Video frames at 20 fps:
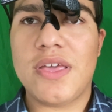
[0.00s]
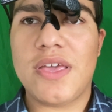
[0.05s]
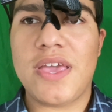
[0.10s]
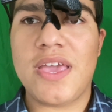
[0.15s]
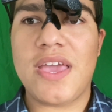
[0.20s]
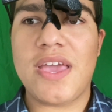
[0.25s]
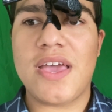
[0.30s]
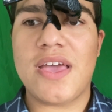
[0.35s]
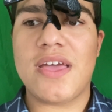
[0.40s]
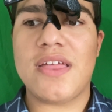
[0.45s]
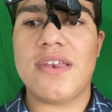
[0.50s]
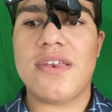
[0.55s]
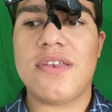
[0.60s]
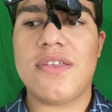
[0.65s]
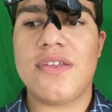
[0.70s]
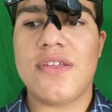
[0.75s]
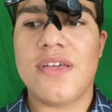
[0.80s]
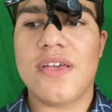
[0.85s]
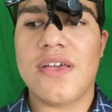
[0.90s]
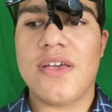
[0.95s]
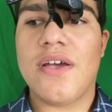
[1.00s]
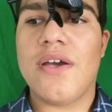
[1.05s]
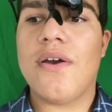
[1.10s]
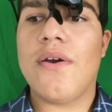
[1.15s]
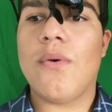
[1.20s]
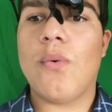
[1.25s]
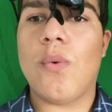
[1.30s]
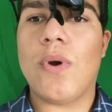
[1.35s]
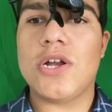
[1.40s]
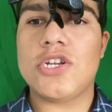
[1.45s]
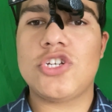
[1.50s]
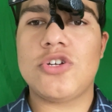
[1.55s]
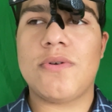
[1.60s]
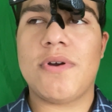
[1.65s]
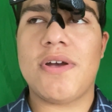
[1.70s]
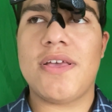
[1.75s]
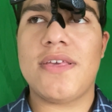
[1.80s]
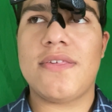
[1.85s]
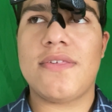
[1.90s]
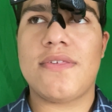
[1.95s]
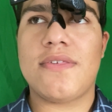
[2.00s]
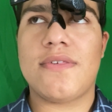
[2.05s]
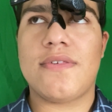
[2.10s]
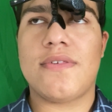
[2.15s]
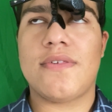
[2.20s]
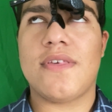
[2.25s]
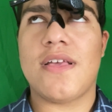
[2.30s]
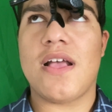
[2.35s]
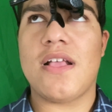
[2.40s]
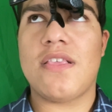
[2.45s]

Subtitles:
And WatchOS,